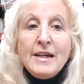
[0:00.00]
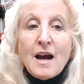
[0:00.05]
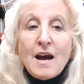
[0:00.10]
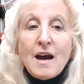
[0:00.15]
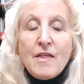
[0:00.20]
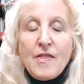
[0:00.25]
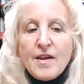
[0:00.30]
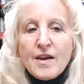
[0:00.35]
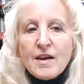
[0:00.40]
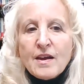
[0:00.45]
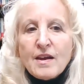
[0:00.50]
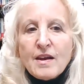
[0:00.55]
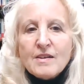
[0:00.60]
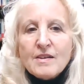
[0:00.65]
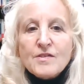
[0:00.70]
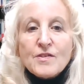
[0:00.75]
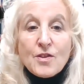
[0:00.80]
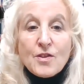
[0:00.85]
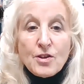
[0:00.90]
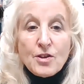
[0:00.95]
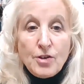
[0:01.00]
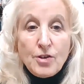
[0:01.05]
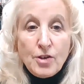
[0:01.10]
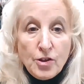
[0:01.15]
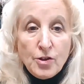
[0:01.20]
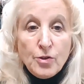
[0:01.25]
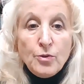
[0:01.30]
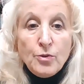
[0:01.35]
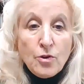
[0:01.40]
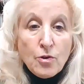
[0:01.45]
I think it's the
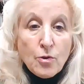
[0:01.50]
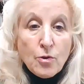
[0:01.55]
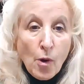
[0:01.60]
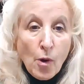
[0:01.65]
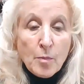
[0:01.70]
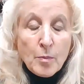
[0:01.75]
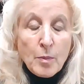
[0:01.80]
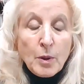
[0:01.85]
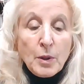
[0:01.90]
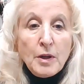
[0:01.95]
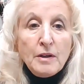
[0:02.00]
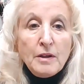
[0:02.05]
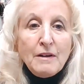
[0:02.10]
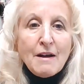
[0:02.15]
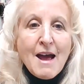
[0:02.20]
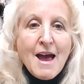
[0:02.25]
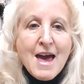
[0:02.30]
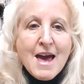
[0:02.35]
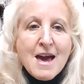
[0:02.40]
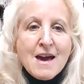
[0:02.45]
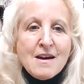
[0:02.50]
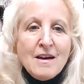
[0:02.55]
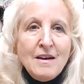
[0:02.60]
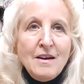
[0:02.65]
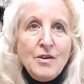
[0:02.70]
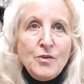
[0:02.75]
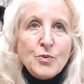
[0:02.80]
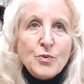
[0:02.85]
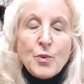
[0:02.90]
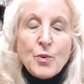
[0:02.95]
new normal,
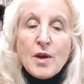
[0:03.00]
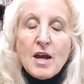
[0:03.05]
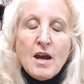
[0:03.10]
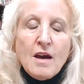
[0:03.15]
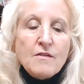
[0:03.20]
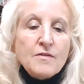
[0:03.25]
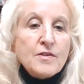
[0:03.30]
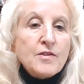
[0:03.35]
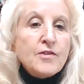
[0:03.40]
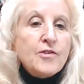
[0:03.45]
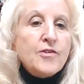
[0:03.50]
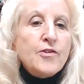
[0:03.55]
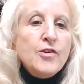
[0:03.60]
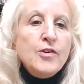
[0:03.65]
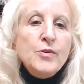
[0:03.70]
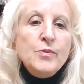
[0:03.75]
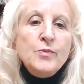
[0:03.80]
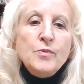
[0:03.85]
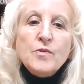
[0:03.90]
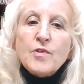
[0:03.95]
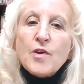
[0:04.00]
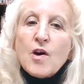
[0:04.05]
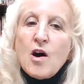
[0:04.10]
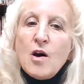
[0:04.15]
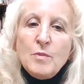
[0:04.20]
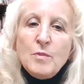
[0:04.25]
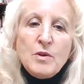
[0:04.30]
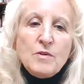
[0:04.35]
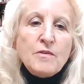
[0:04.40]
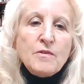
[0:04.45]
and we have students
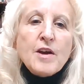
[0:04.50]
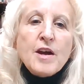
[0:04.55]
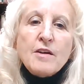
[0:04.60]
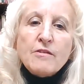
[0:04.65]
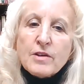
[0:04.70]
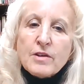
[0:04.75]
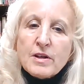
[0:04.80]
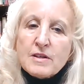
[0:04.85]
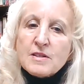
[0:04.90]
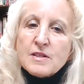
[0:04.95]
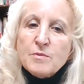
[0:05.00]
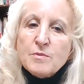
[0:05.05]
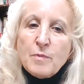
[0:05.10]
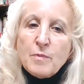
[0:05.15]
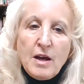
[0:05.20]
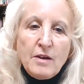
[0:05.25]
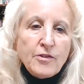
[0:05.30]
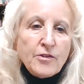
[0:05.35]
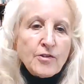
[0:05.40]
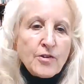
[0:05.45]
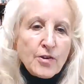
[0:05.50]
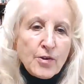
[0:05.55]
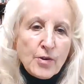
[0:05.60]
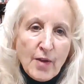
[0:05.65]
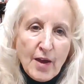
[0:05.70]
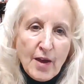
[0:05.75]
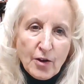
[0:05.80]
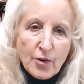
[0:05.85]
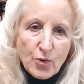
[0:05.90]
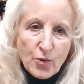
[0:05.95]
almost every semester
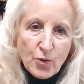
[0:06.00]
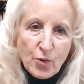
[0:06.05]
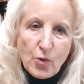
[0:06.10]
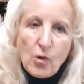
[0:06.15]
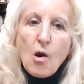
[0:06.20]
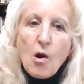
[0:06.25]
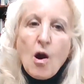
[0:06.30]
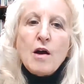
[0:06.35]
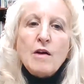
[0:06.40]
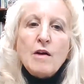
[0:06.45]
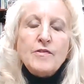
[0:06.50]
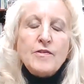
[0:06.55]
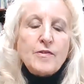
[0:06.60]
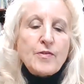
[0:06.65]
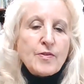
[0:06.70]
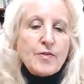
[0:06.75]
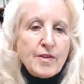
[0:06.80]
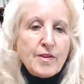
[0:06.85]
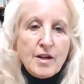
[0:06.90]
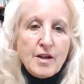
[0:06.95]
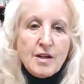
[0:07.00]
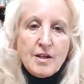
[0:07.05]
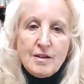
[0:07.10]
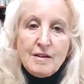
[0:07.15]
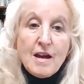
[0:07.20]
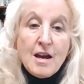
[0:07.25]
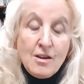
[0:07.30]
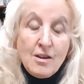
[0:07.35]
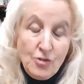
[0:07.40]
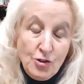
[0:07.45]
that cross
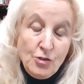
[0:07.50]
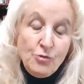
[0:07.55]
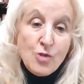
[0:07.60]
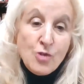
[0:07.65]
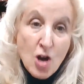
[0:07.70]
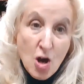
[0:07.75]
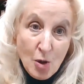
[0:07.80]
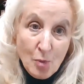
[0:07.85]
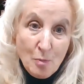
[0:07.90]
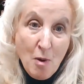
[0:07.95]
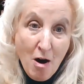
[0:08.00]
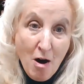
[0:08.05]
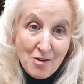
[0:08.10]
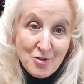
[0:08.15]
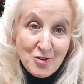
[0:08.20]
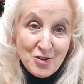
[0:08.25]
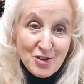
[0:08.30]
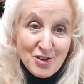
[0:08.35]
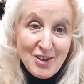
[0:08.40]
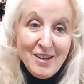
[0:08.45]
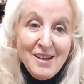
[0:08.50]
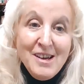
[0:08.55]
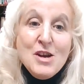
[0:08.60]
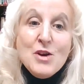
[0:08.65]
and you know, Marshall,